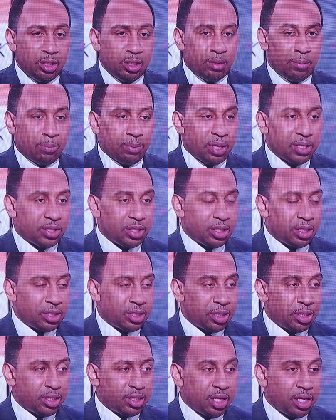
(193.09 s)
the
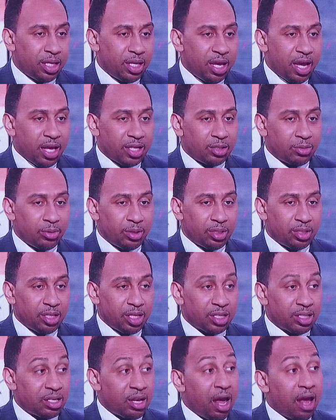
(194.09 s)
prejudices that he had to exist,